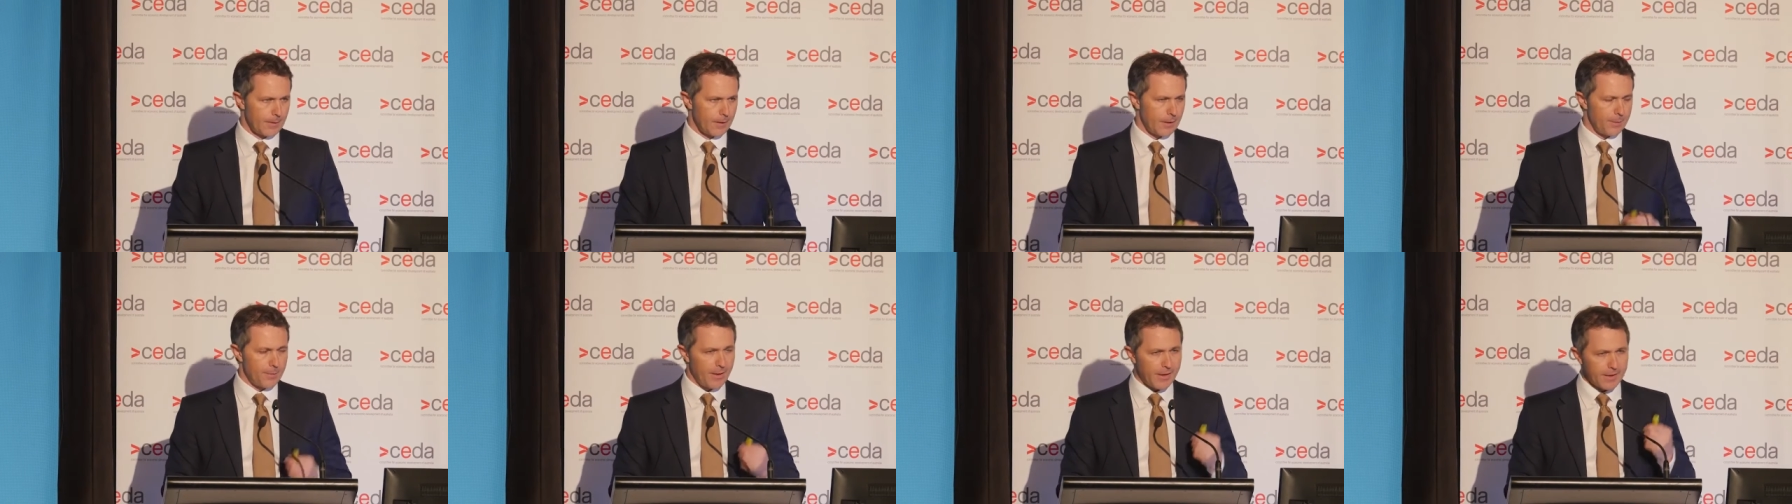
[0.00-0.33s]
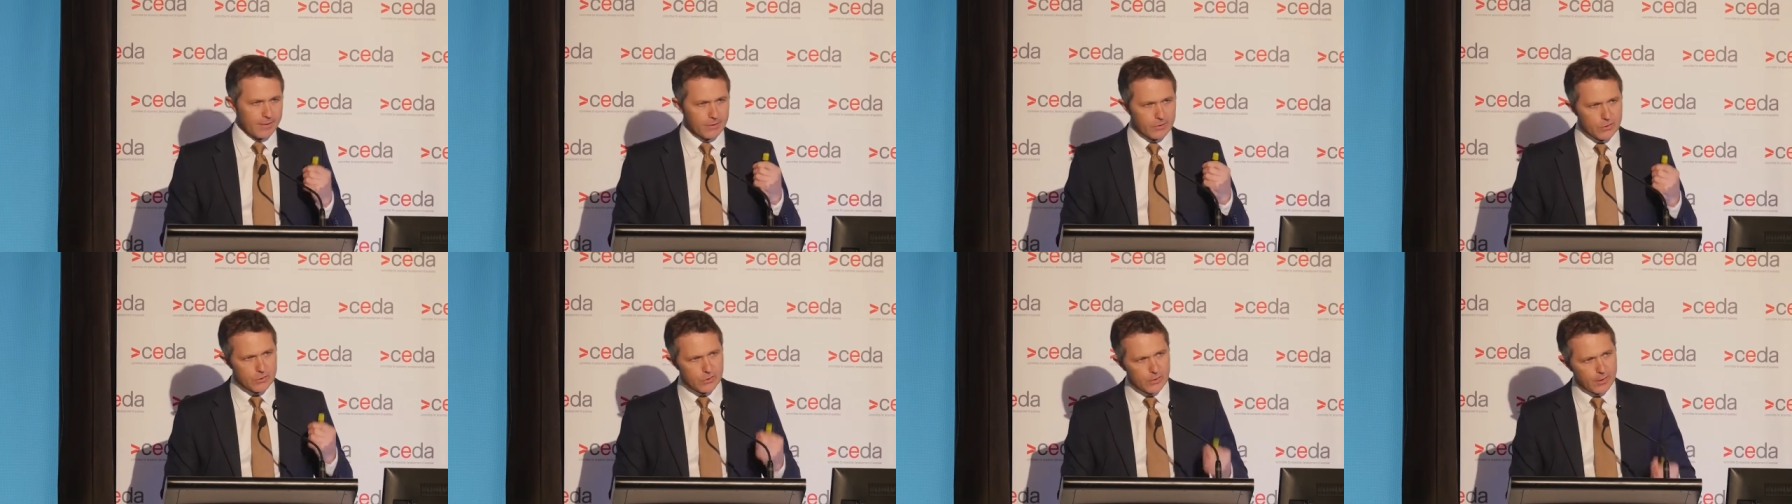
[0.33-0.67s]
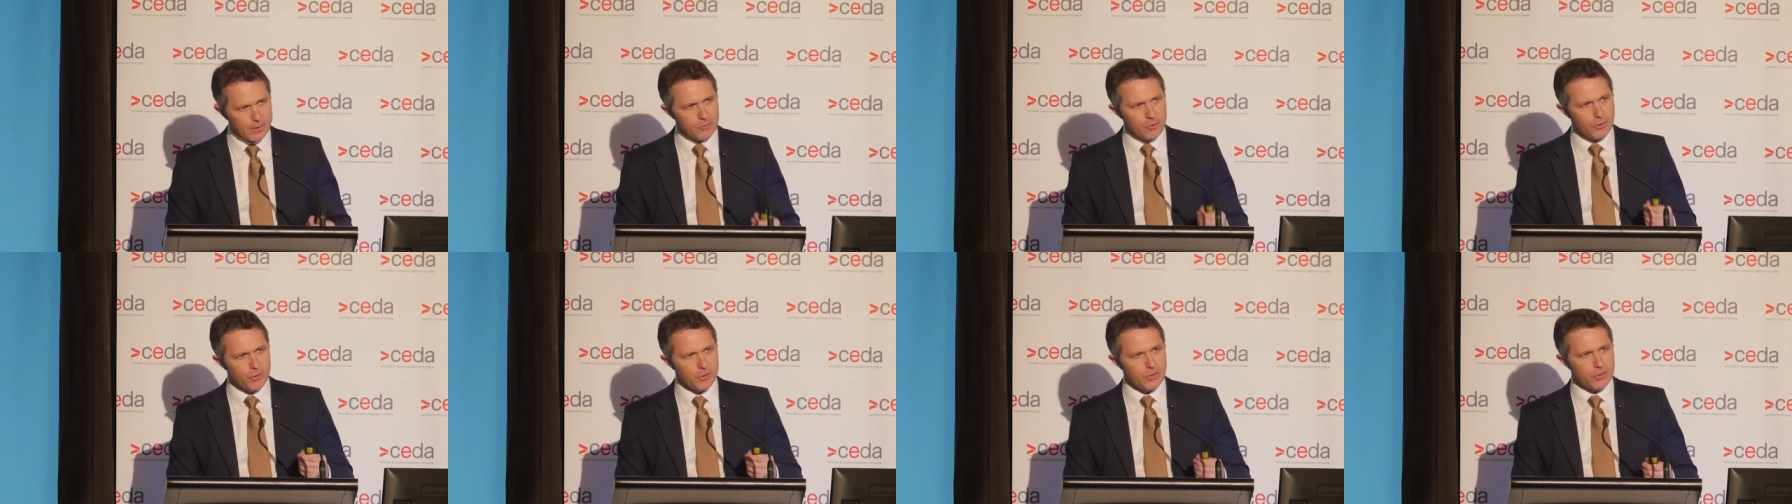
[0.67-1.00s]
I make the
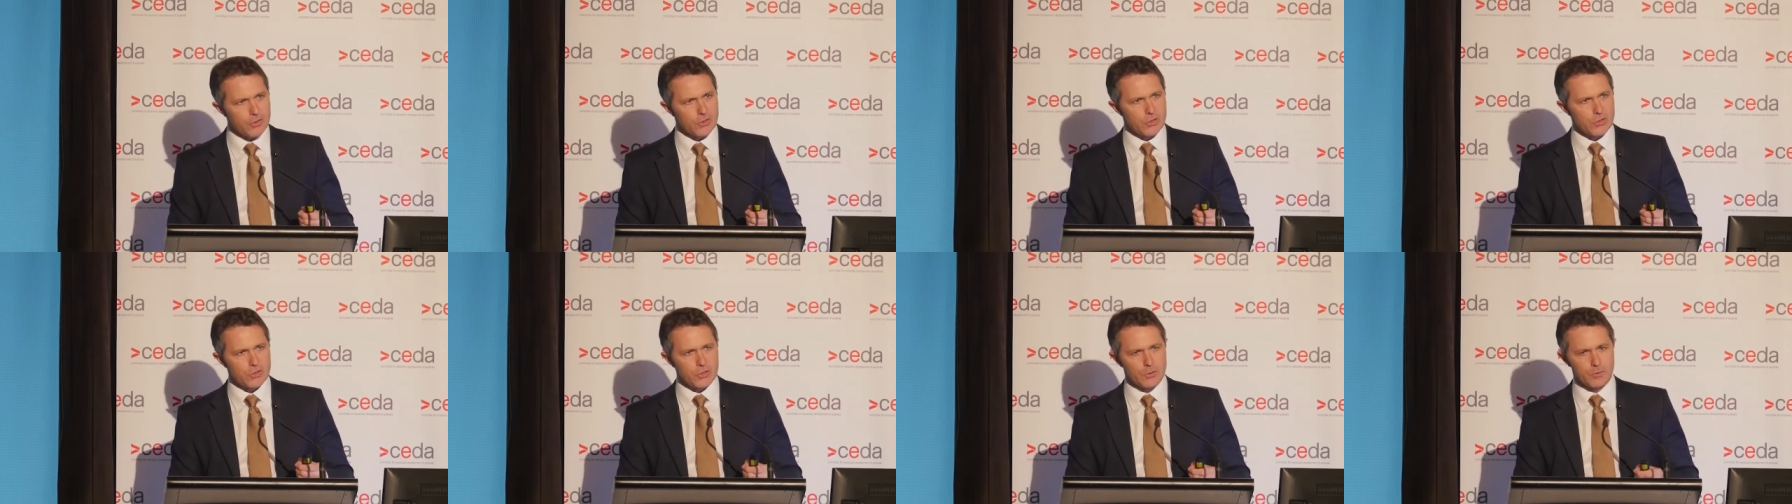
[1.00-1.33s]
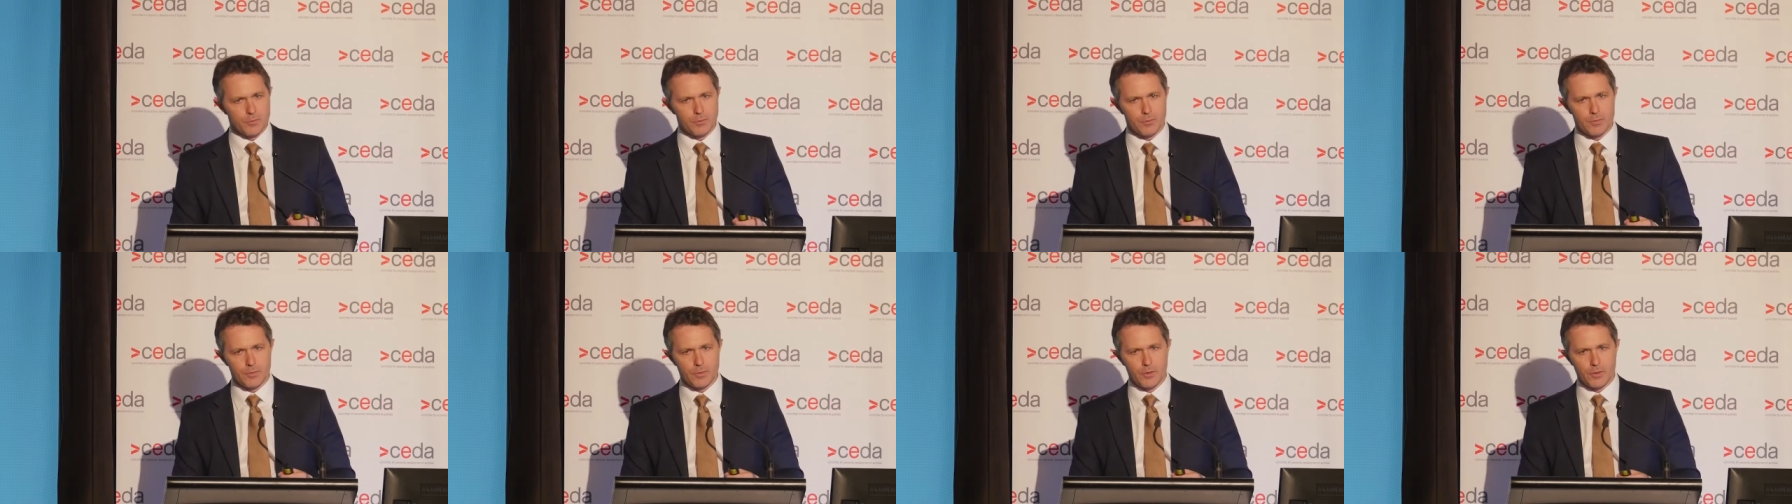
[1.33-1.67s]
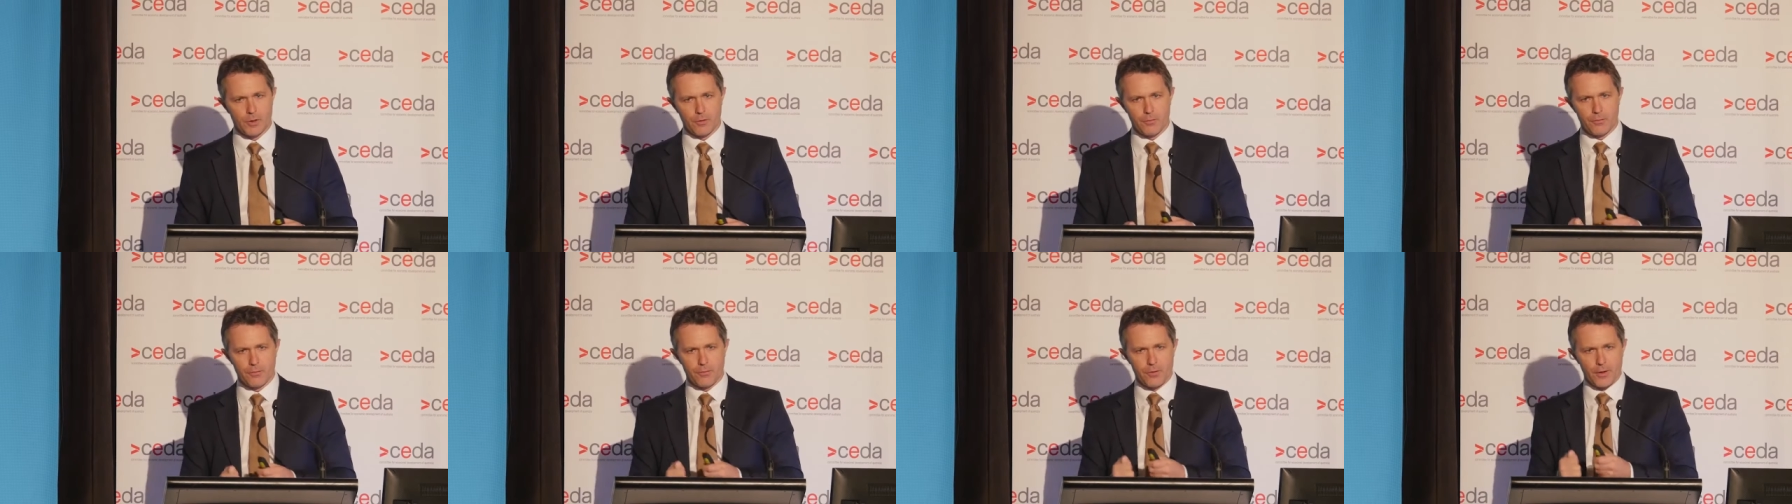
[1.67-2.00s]
same criticism
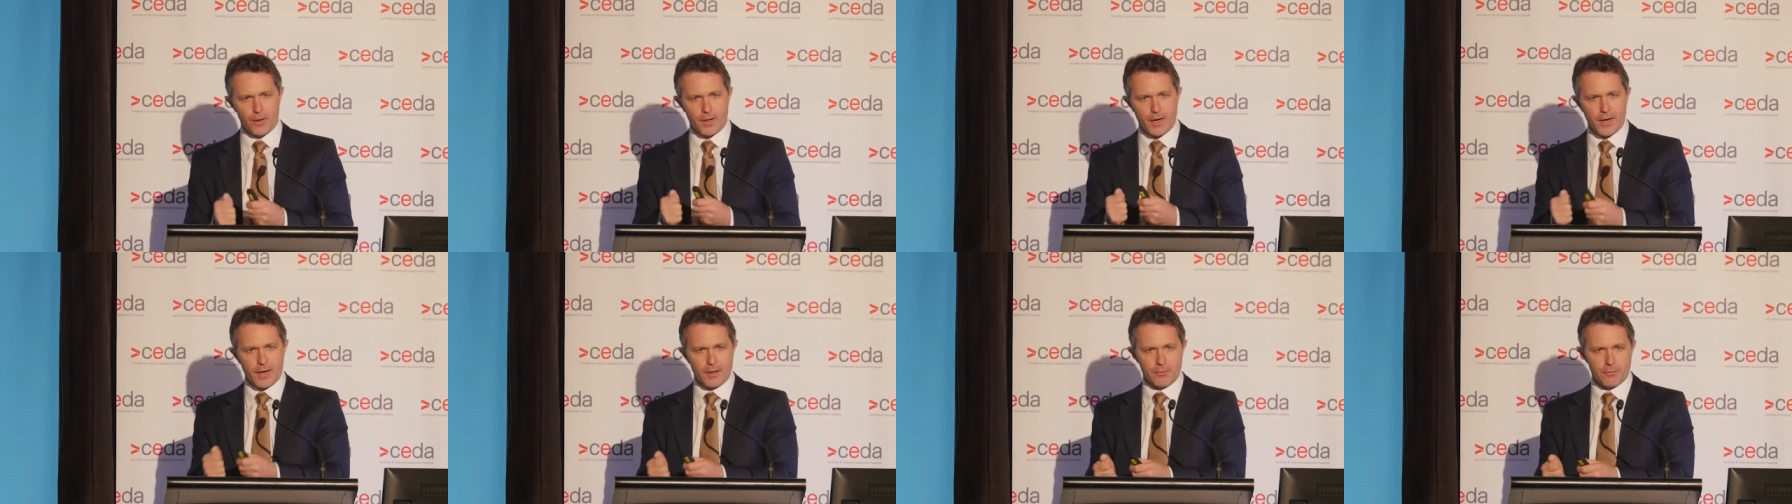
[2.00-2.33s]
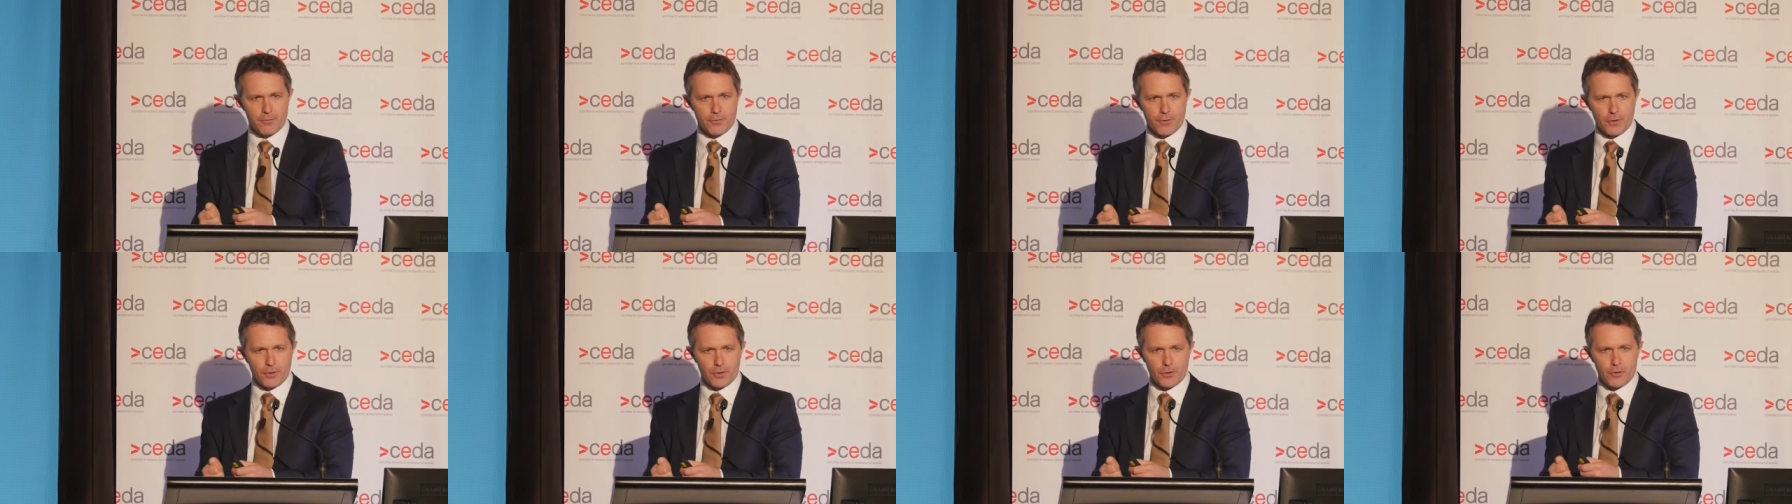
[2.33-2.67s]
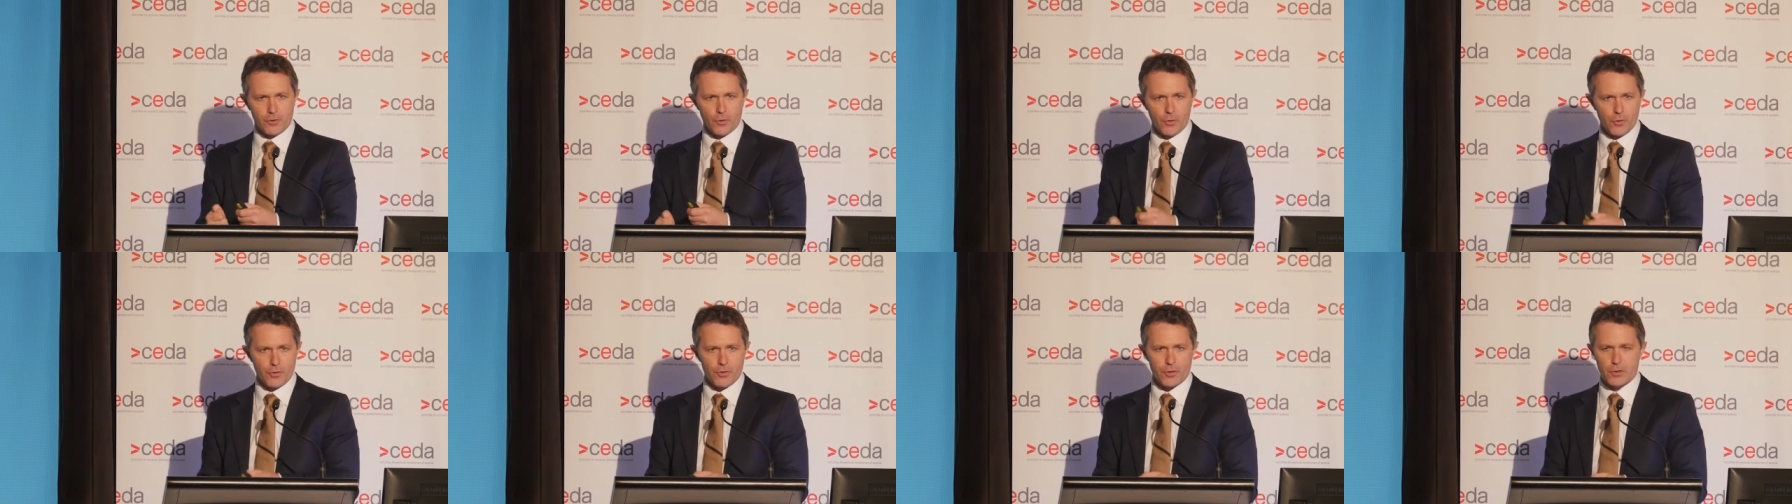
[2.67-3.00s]
of the NAIF, the
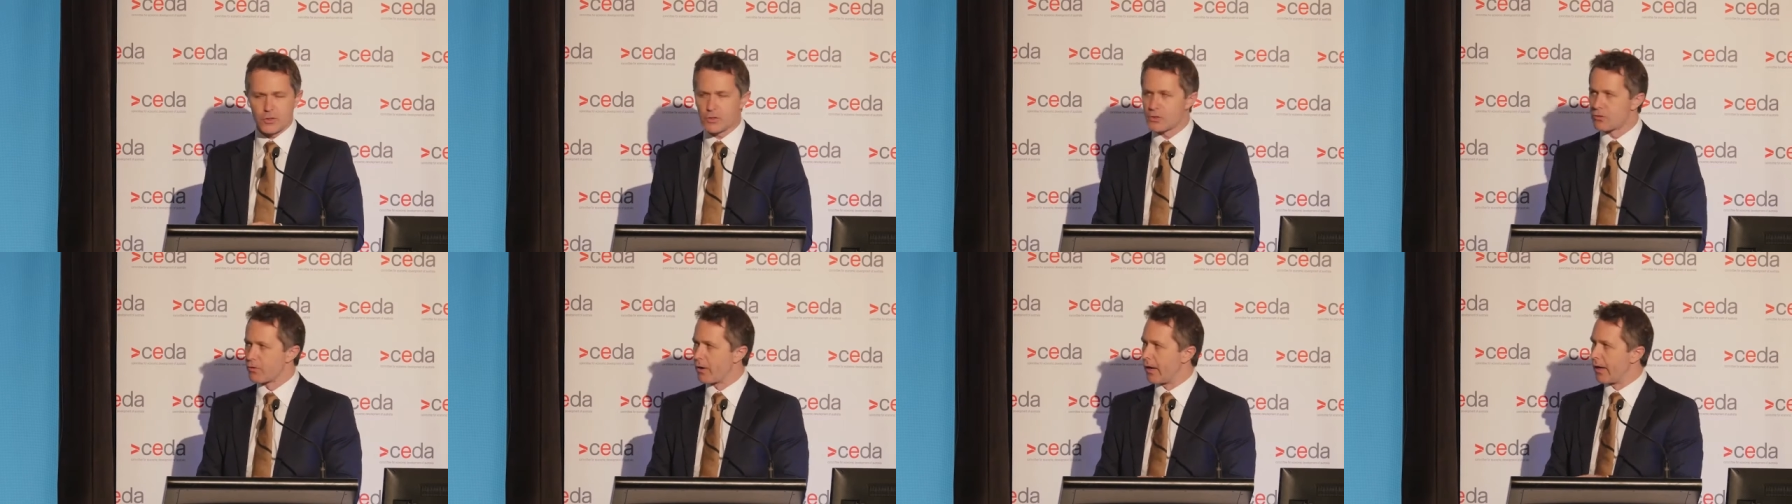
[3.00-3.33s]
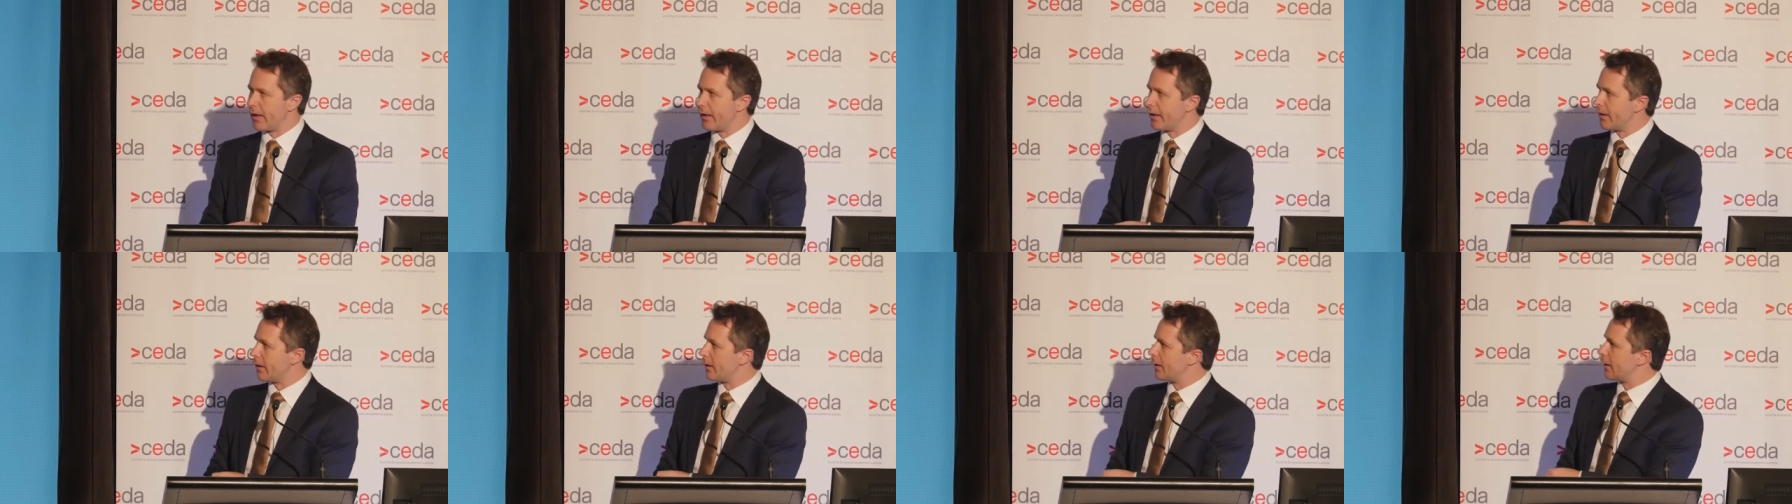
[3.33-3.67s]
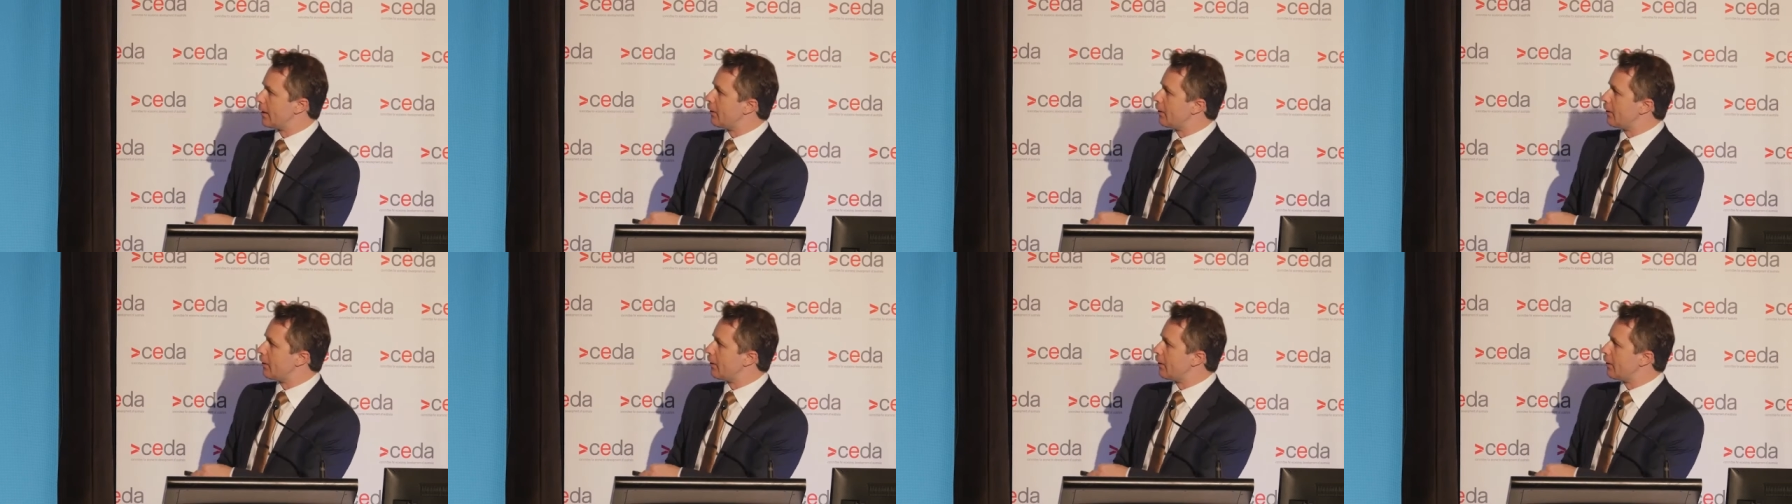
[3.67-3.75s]
Northern Australia